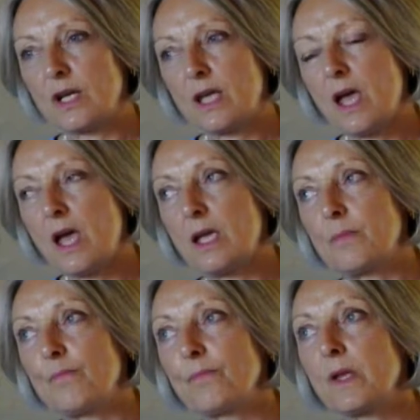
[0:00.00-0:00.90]
I
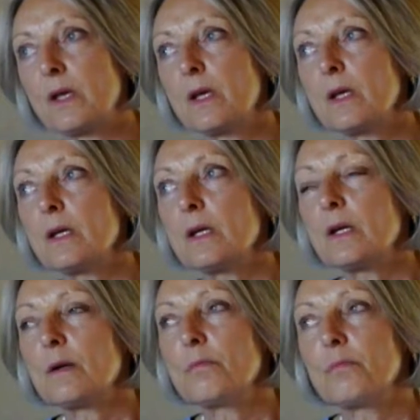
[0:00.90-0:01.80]
came
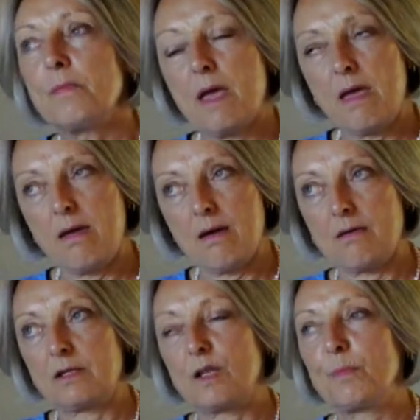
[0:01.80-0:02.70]

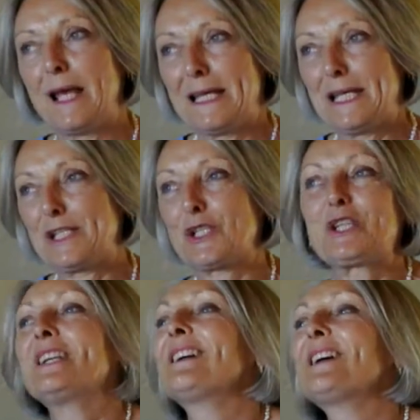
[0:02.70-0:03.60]
here to the
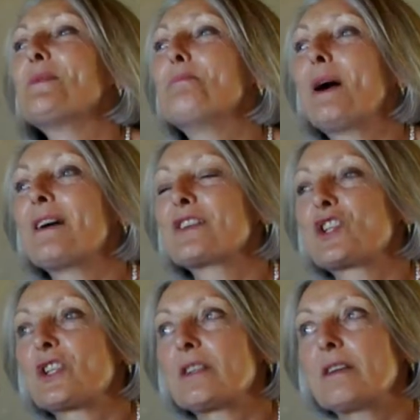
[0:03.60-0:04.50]
planet.
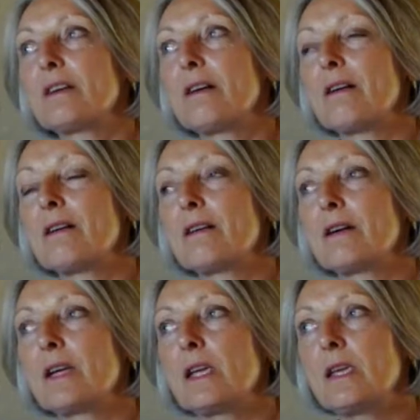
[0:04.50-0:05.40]
But
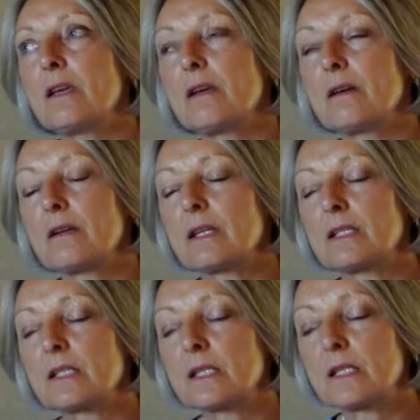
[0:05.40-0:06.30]
I
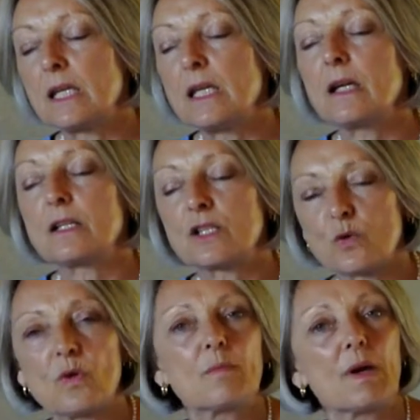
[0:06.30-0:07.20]
can see, I
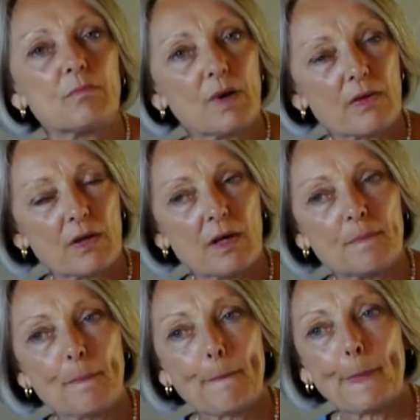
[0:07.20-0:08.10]
saw in my mother,
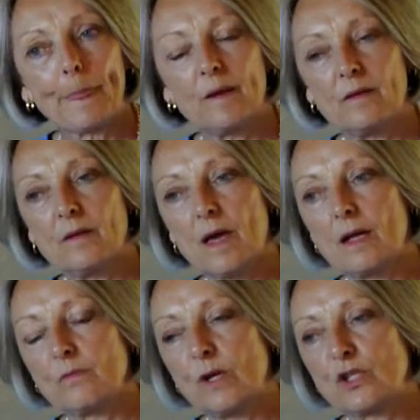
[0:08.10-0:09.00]
and
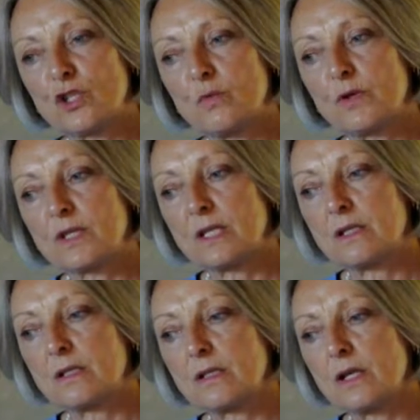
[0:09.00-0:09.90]
then when she was
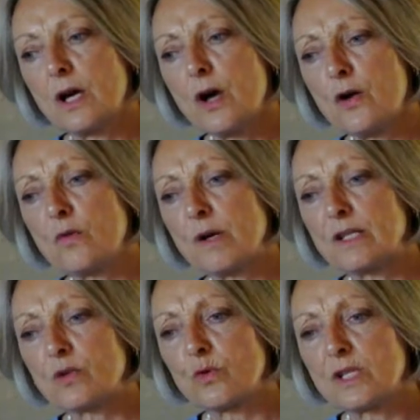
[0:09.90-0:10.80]
in a home, I
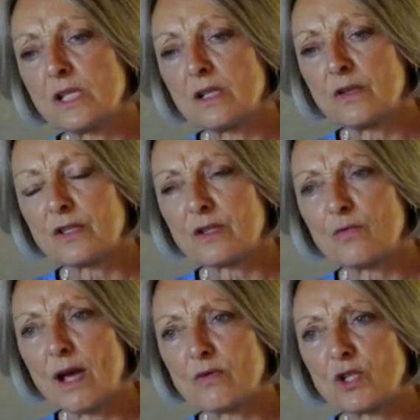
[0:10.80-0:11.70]
saw it in others
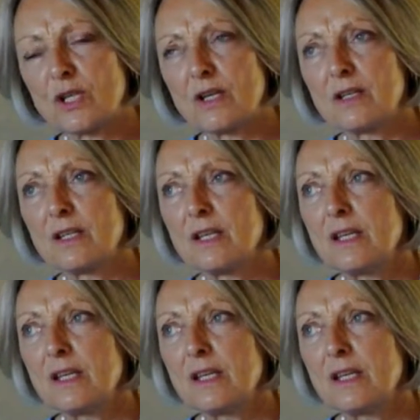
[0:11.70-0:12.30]
around her,